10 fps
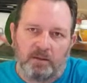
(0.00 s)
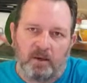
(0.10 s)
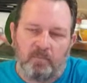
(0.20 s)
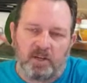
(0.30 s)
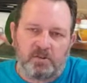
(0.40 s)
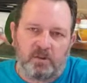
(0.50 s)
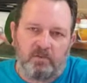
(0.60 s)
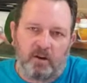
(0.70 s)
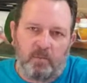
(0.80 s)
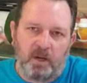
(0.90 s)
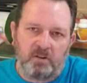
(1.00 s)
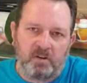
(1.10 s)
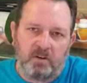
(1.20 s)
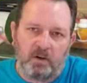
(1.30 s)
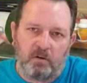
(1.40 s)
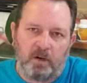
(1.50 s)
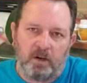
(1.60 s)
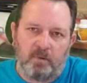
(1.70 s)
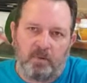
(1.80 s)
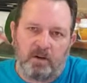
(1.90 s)
I'm not sure if I mentioned
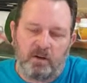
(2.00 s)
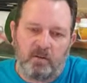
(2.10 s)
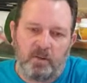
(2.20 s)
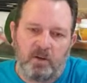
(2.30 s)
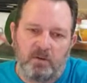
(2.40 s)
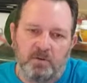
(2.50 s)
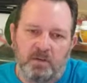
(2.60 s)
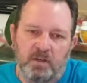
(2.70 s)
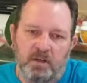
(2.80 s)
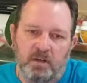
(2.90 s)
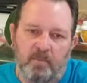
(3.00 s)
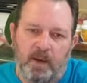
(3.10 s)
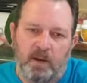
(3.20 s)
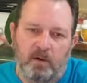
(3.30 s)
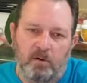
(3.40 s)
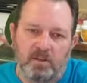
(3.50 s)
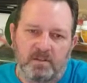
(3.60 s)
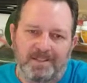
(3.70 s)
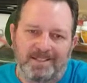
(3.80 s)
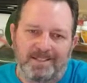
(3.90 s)
already, but I'm going to be using about
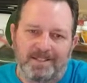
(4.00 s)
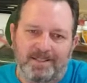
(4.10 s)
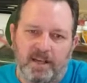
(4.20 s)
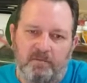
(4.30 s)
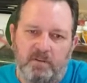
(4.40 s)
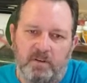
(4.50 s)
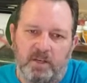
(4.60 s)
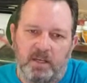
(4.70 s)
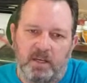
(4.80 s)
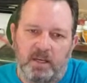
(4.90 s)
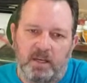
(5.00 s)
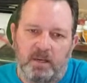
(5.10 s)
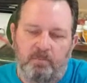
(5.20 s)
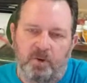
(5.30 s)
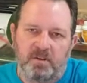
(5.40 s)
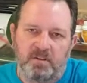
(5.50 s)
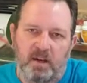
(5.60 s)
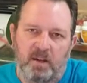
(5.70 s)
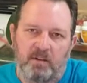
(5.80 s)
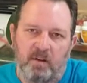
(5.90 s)

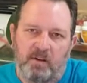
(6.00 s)
70%